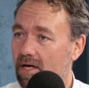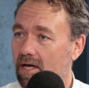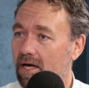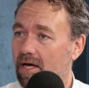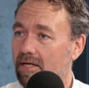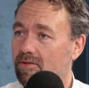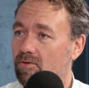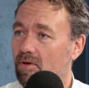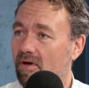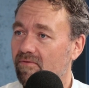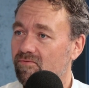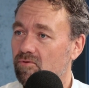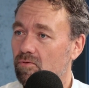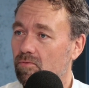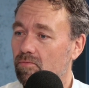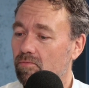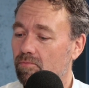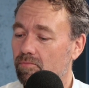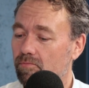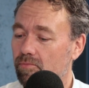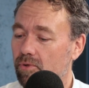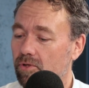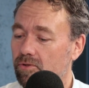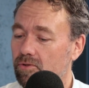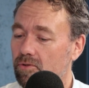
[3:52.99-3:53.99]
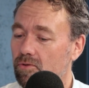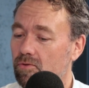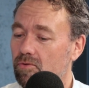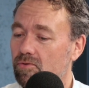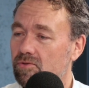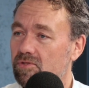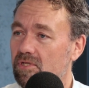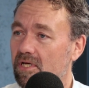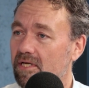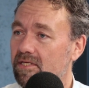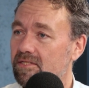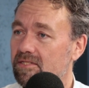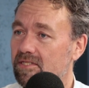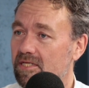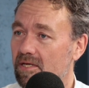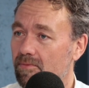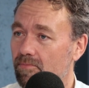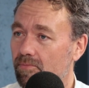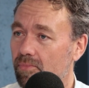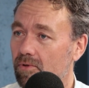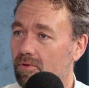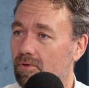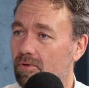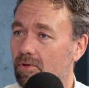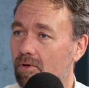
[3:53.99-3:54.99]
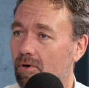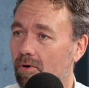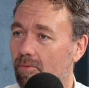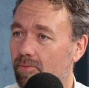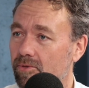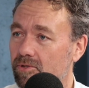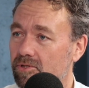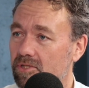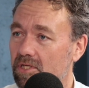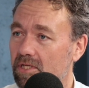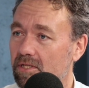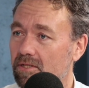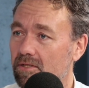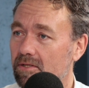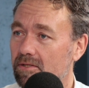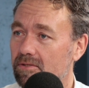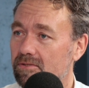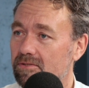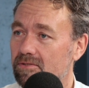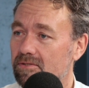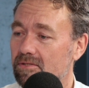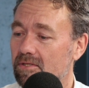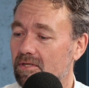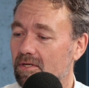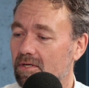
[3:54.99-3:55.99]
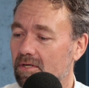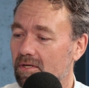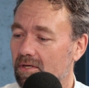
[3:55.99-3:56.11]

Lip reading: and you have to produce a simple, homogeneous